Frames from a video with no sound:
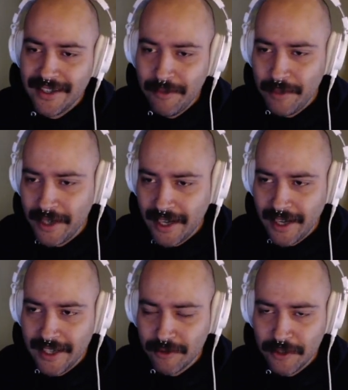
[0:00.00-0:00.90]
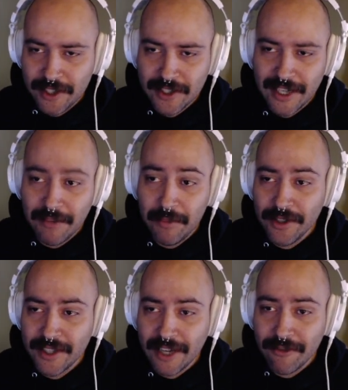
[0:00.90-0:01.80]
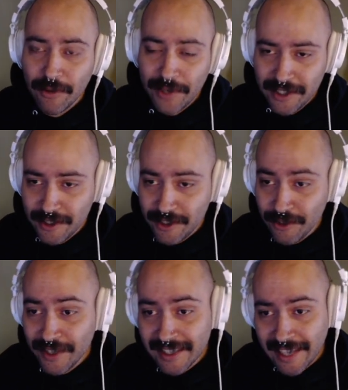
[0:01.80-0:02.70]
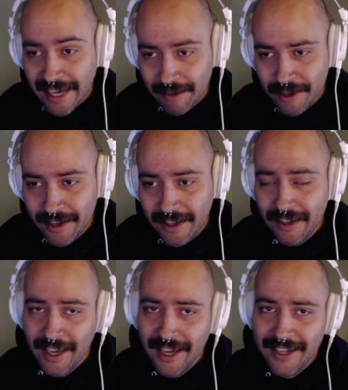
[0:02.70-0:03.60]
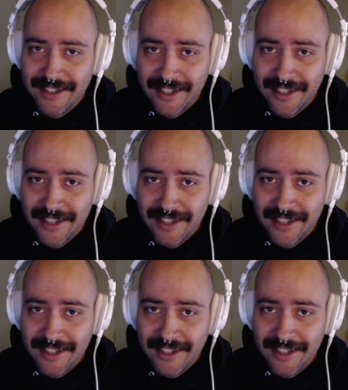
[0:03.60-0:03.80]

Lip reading: But it's really just kind of building off what we do in this lab and